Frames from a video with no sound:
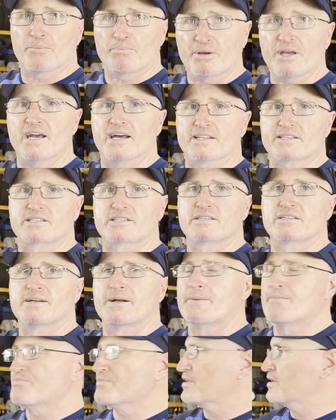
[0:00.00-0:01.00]
pits
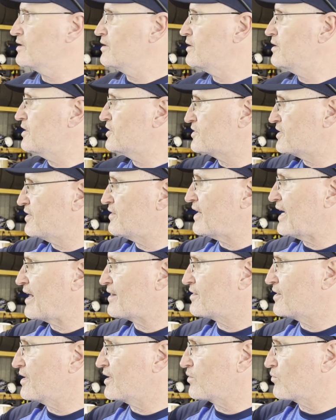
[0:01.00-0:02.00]
is in that
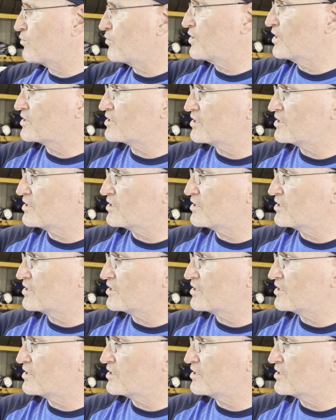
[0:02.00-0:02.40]
thing. This